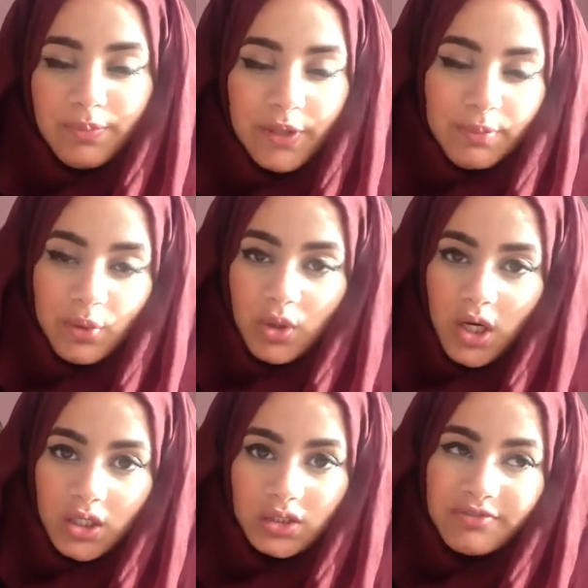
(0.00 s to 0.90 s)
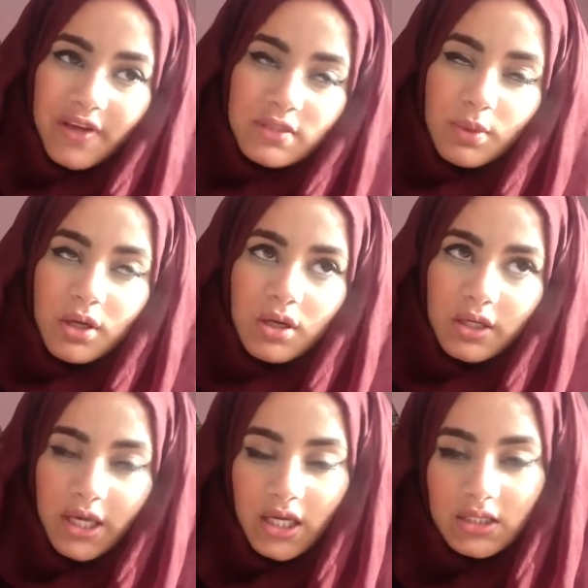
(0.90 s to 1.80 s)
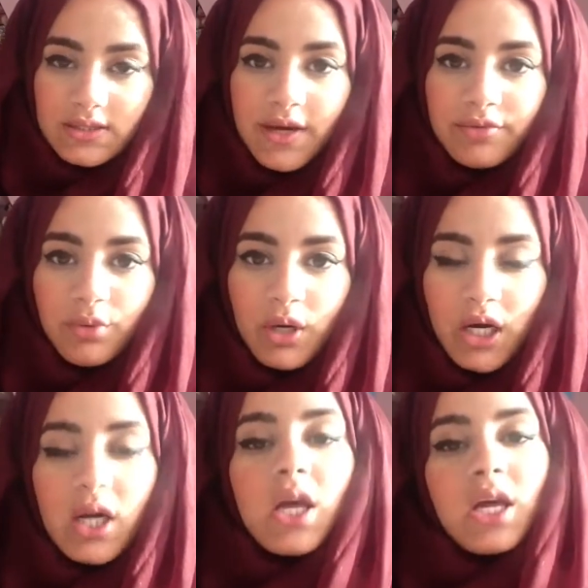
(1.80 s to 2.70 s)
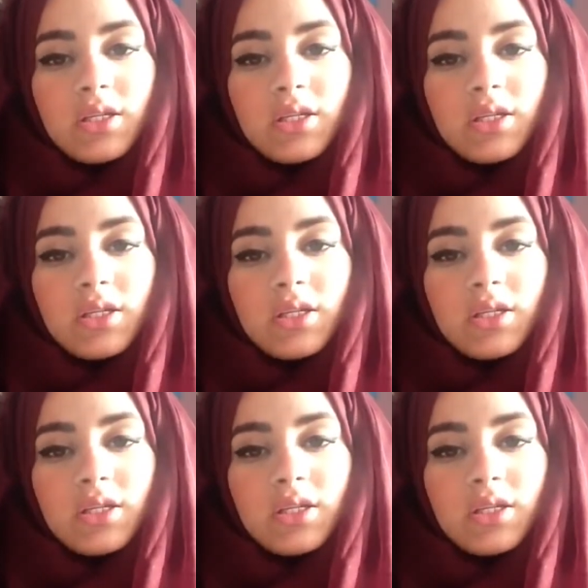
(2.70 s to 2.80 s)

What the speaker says: people on Facebook and everywhere.